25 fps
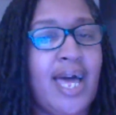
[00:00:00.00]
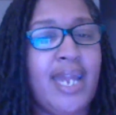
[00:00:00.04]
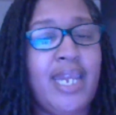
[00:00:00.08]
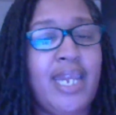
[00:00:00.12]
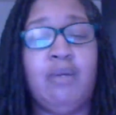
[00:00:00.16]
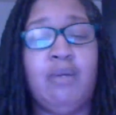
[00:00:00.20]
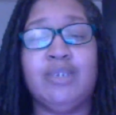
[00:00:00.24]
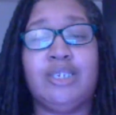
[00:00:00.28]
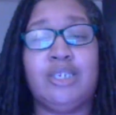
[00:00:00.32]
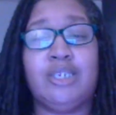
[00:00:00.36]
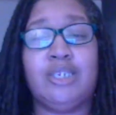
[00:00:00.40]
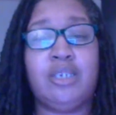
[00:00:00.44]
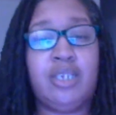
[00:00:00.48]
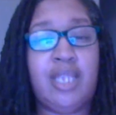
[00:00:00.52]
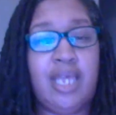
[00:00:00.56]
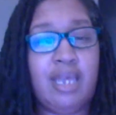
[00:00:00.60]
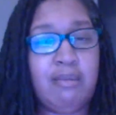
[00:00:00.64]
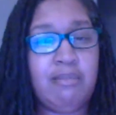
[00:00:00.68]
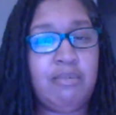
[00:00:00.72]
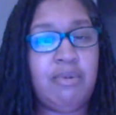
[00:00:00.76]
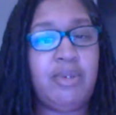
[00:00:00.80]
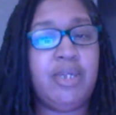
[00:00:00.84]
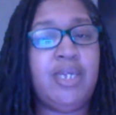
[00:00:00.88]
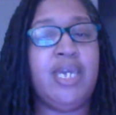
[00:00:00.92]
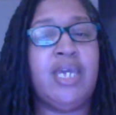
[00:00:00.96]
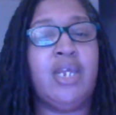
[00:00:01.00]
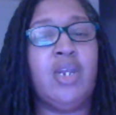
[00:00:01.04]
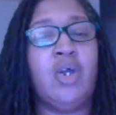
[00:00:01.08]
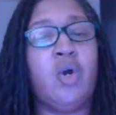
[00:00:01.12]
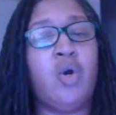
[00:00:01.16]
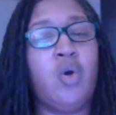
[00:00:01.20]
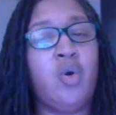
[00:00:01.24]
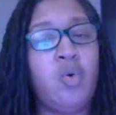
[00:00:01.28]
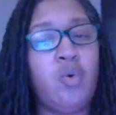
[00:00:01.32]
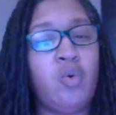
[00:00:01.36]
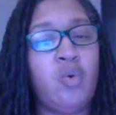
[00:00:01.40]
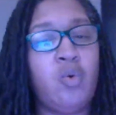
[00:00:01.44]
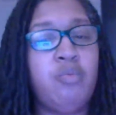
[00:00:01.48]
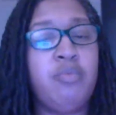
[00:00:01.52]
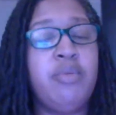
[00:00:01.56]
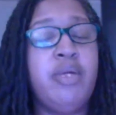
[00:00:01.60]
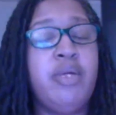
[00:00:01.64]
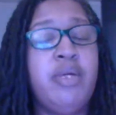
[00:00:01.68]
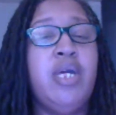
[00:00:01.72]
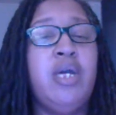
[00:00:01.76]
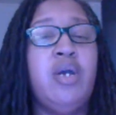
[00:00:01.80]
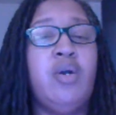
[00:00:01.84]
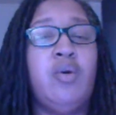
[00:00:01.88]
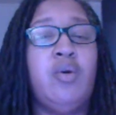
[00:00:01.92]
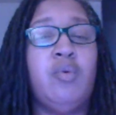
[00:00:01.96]
He was still able to get home
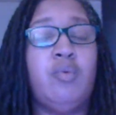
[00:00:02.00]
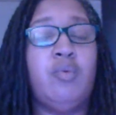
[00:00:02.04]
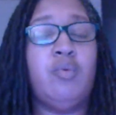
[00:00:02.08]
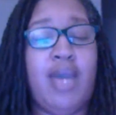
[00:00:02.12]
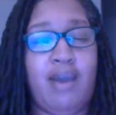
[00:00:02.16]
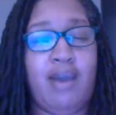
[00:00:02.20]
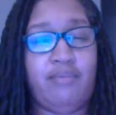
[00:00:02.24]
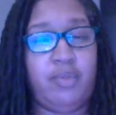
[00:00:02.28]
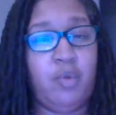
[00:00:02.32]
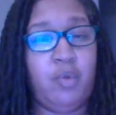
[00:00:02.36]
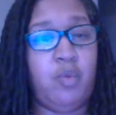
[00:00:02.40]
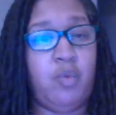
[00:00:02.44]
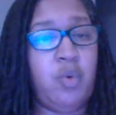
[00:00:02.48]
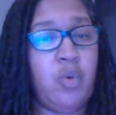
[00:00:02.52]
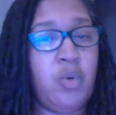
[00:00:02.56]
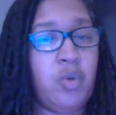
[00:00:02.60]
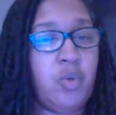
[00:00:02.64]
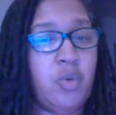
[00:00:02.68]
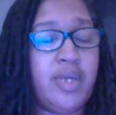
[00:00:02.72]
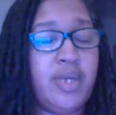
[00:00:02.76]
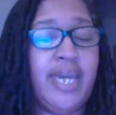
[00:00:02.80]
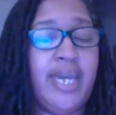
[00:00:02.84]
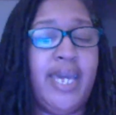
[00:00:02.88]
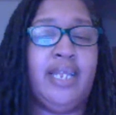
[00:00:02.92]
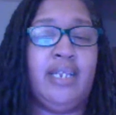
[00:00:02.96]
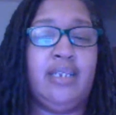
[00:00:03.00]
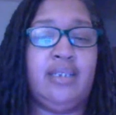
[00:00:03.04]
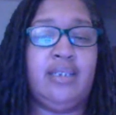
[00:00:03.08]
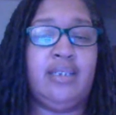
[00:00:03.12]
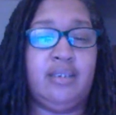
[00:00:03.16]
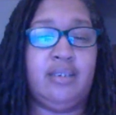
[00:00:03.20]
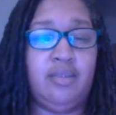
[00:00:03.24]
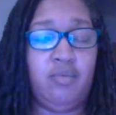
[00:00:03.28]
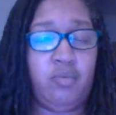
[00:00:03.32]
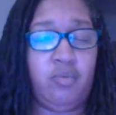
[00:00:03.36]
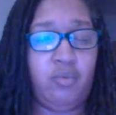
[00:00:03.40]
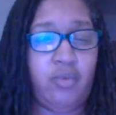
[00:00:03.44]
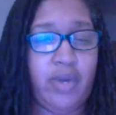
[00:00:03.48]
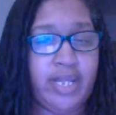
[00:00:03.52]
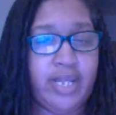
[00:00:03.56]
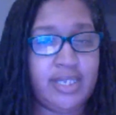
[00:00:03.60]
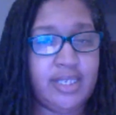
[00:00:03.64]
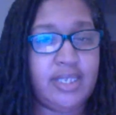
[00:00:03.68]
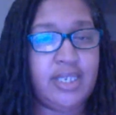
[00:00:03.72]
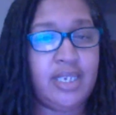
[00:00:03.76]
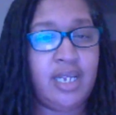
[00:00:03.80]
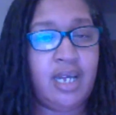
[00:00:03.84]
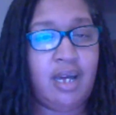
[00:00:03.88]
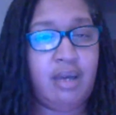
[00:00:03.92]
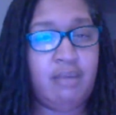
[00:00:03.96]
after work and
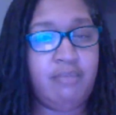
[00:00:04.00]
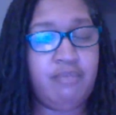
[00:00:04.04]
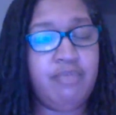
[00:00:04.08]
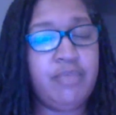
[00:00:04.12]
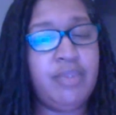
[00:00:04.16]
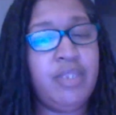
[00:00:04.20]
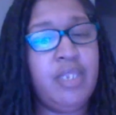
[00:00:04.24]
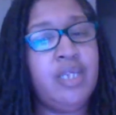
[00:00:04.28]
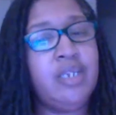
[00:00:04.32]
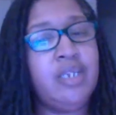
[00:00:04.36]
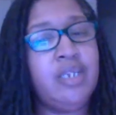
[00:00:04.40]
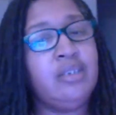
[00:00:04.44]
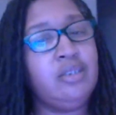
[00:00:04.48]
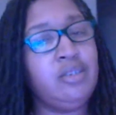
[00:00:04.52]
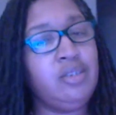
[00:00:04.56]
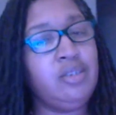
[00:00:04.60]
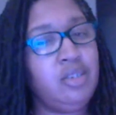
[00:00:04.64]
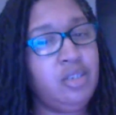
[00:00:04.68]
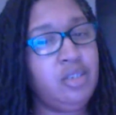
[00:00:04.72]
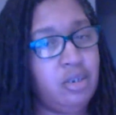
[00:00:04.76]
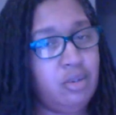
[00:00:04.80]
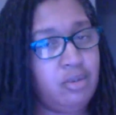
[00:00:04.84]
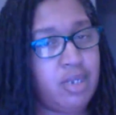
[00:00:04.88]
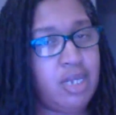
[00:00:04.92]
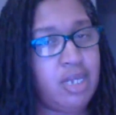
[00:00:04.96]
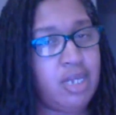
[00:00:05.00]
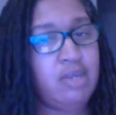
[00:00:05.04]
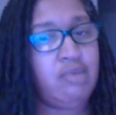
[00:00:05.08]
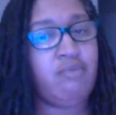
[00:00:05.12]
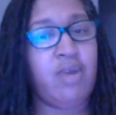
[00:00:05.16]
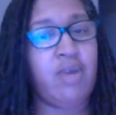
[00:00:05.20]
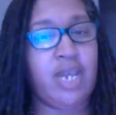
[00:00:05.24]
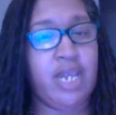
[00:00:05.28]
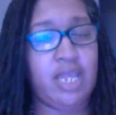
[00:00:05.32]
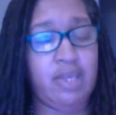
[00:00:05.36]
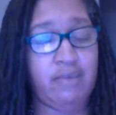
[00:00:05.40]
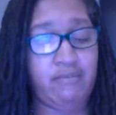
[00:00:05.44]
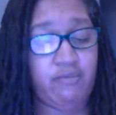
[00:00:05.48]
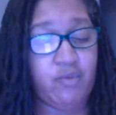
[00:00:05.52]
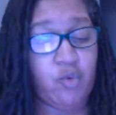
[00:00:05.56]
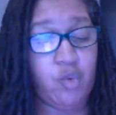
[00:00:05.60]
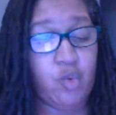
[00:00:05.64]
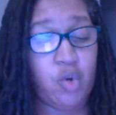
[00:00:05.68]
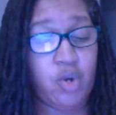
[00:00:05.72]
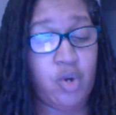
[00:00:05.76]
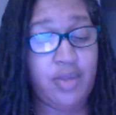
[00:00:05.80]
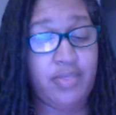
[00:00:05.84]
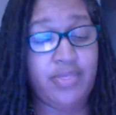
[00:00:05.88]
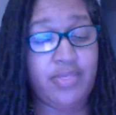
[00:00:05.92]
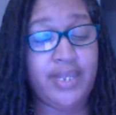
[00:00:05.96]
rest up and, you know, get ready
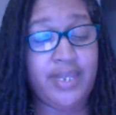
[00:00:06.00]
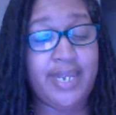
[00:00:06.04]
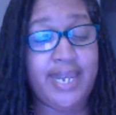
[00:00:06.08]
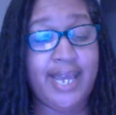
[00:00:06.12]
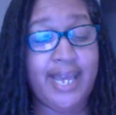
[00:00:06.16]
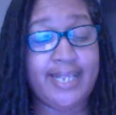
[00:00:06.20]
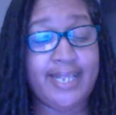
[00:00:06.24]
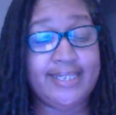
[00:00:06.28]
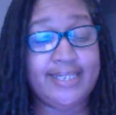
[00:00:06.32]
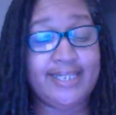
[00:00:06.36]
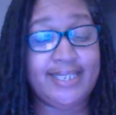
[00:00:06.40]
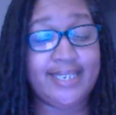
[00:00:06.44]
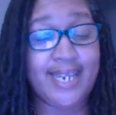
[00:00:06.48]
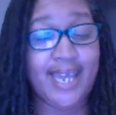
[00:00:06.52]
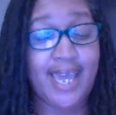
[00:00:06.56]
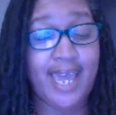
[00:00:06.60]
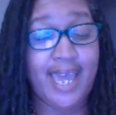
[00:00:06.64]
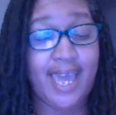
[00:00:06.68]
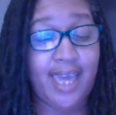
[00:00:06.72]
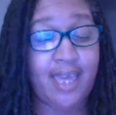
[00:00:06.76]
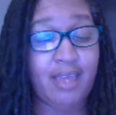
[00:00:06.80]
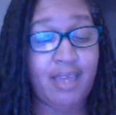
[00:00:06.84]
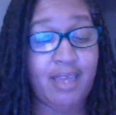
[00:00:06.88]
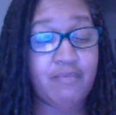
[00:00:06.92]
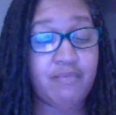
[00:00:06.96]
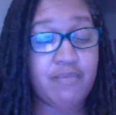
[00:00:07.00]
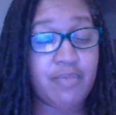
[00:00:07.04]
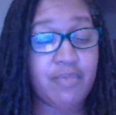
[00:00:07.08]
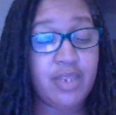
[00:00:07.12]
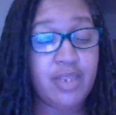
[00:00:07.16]
for the next day.